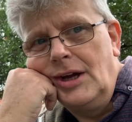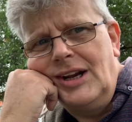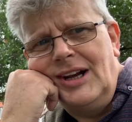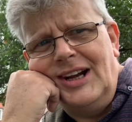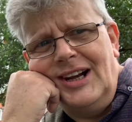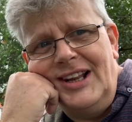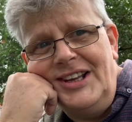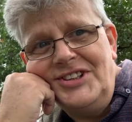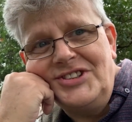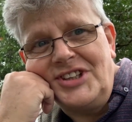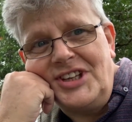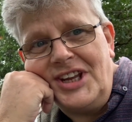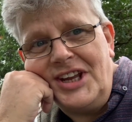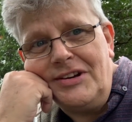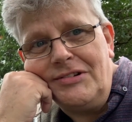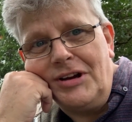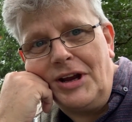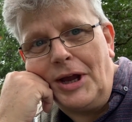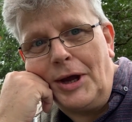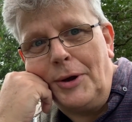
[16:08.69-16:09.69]
at least a
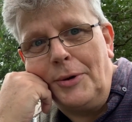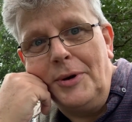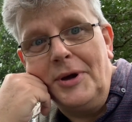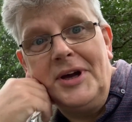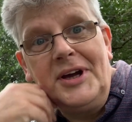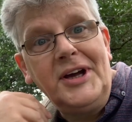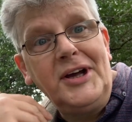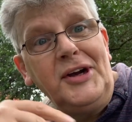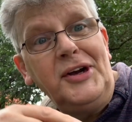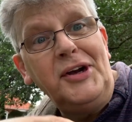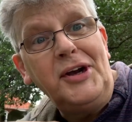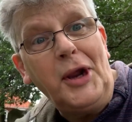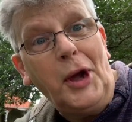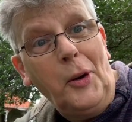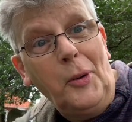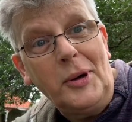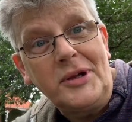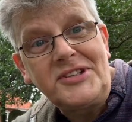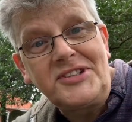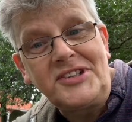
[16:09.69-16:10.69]
year ago, and no
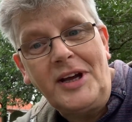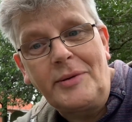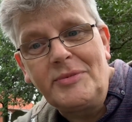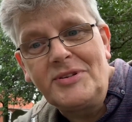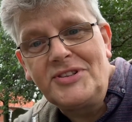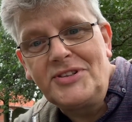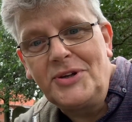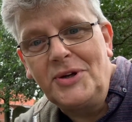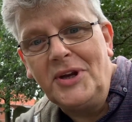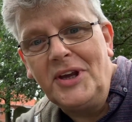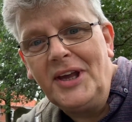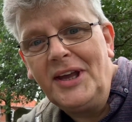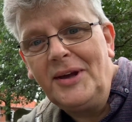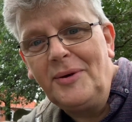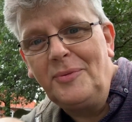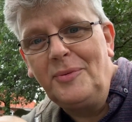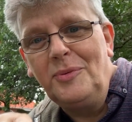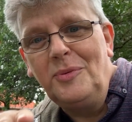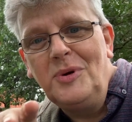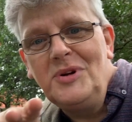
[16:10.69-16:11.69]
one's come and took it,
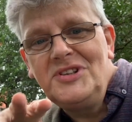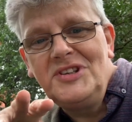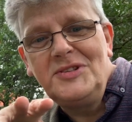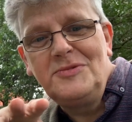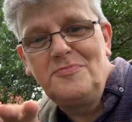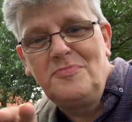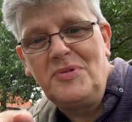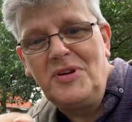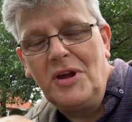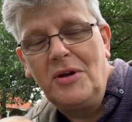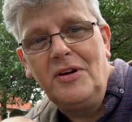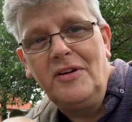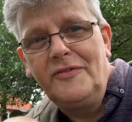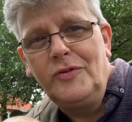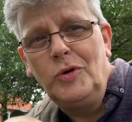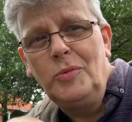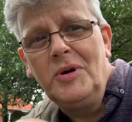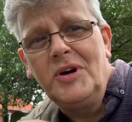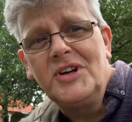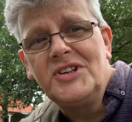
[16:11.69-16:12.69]
which is beautiful
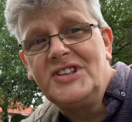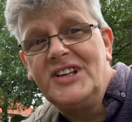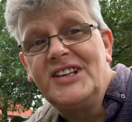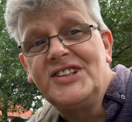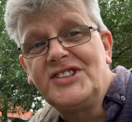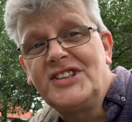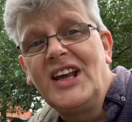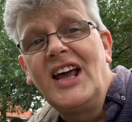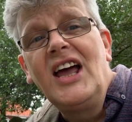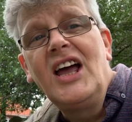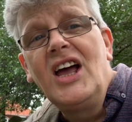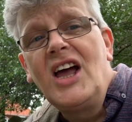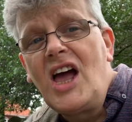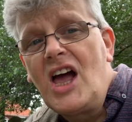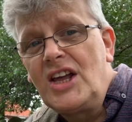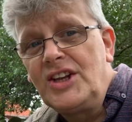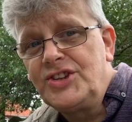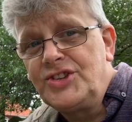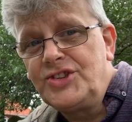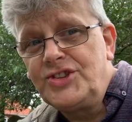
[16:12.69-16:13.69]
because it's
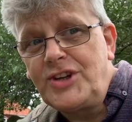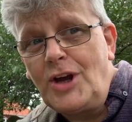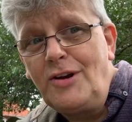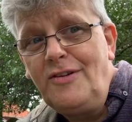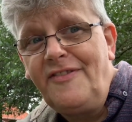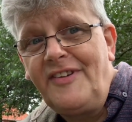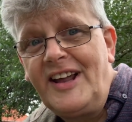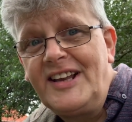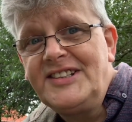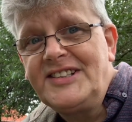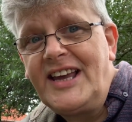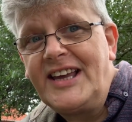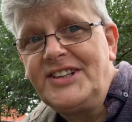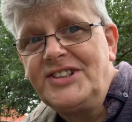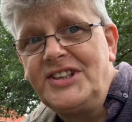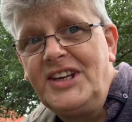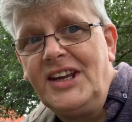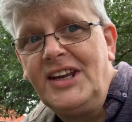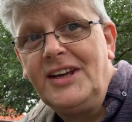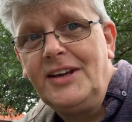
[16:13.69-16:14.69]
so
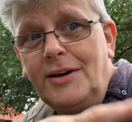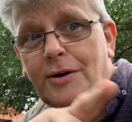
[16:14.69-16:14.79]
fantastic.